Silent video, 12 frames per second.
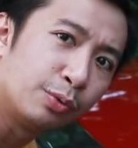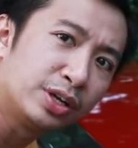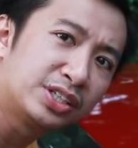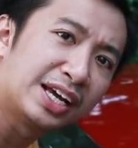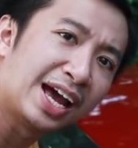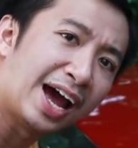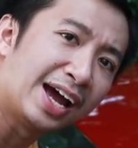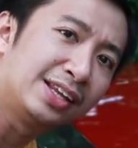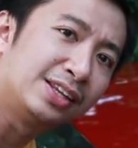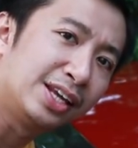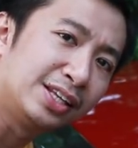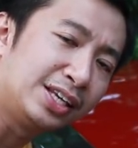which I
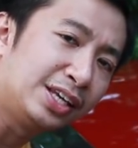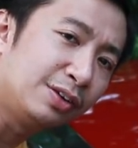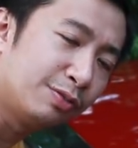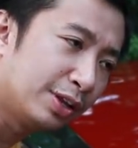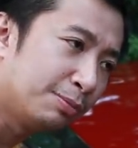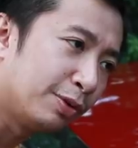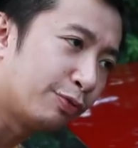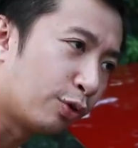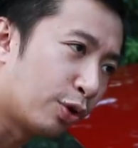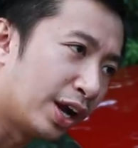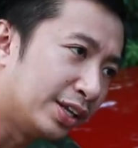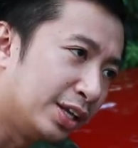did even
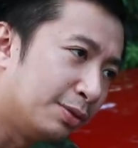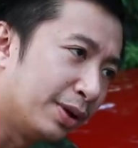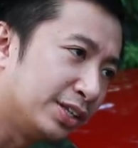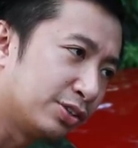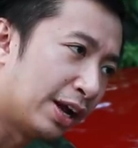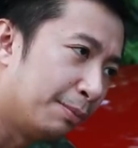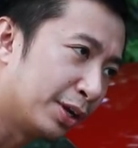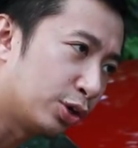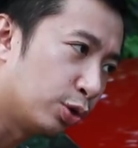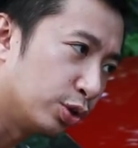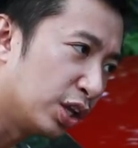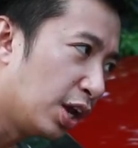before I did my
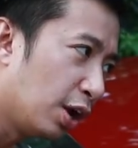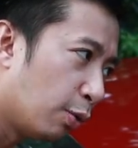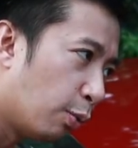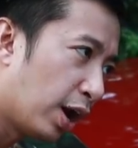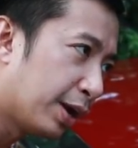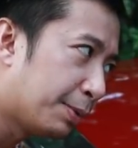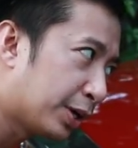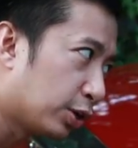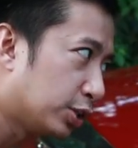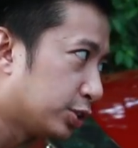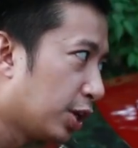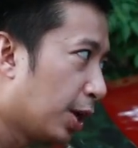ceramic coat. Why?
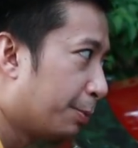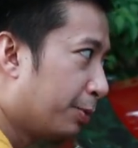Because